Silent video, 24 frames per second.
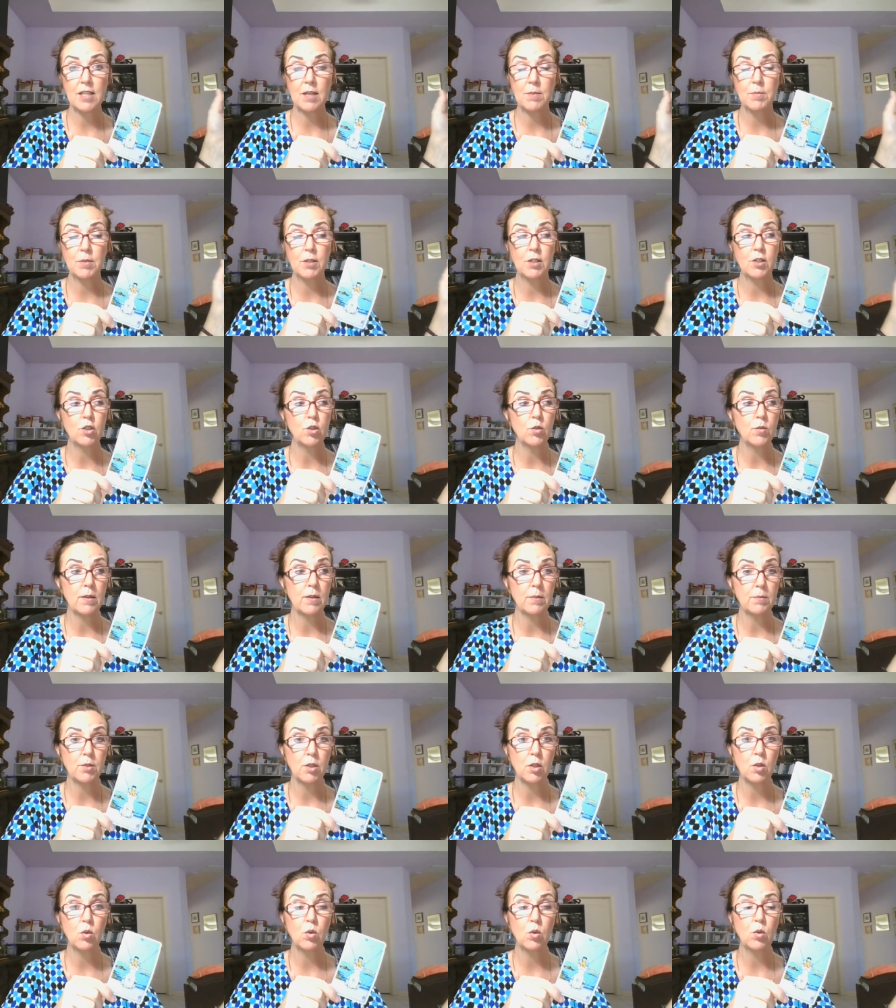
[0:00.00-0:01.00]
I'm going to do what I'm
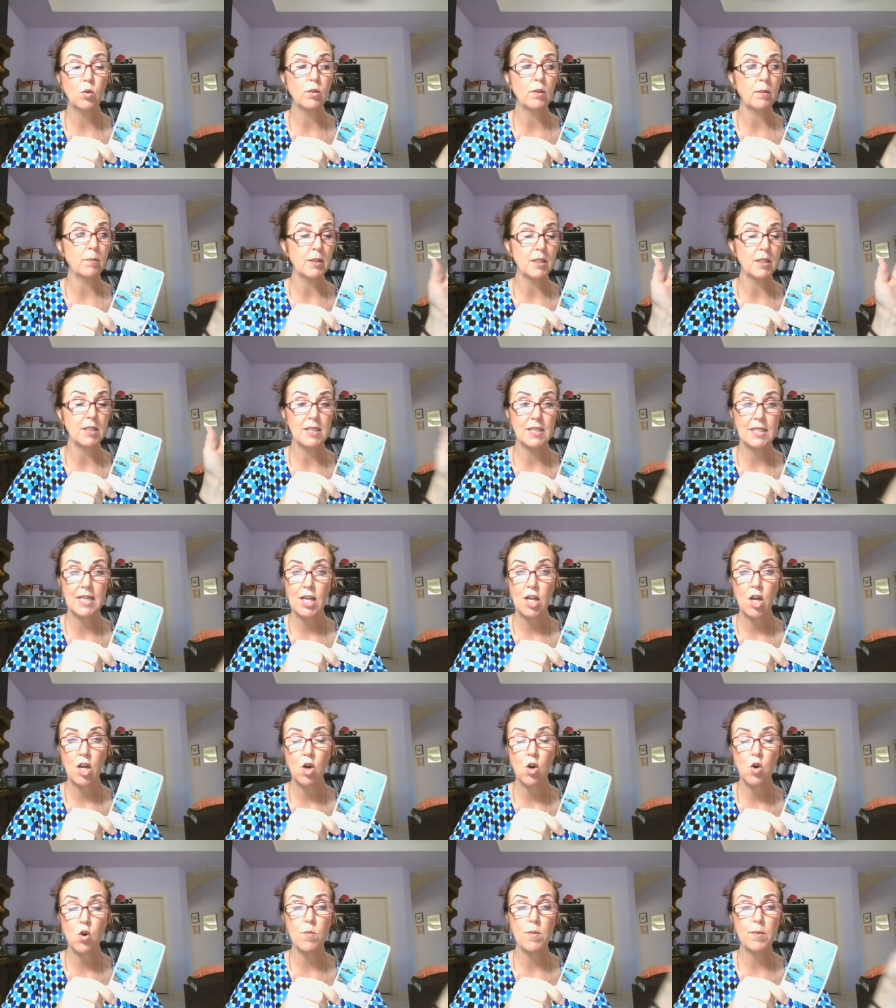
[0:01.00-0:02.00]
told. I'm going to stay
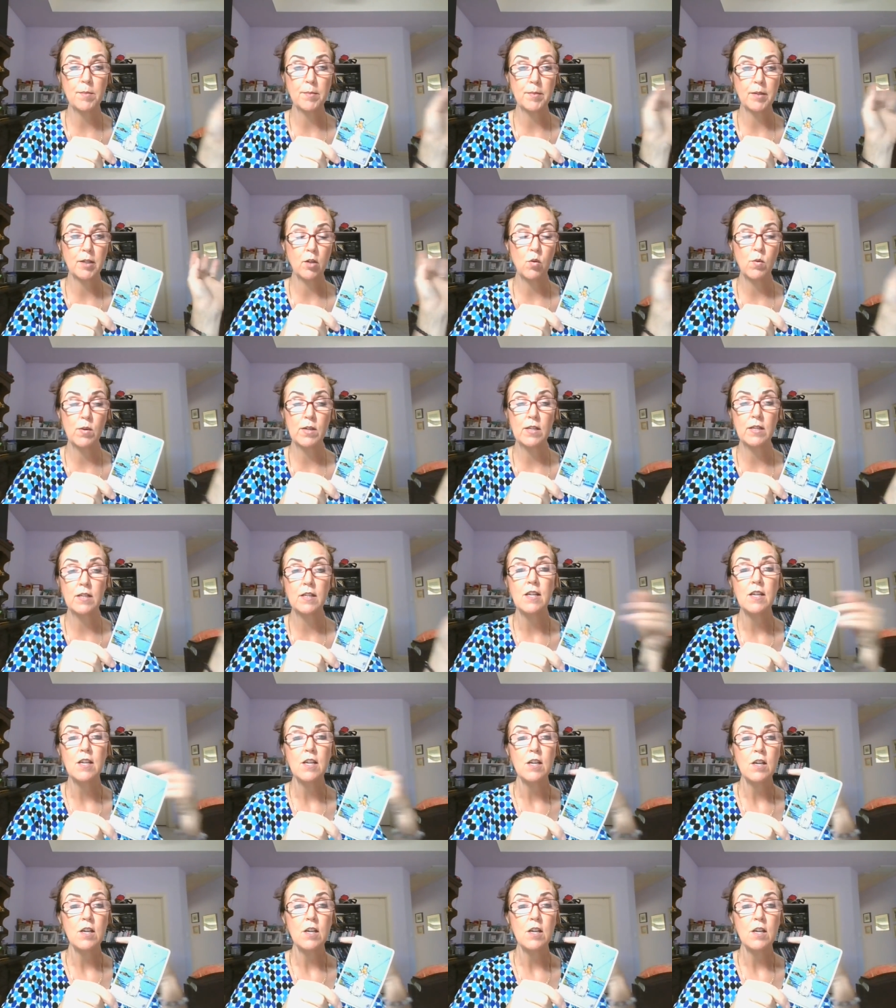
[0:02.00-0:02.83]
home. I'm going to quit,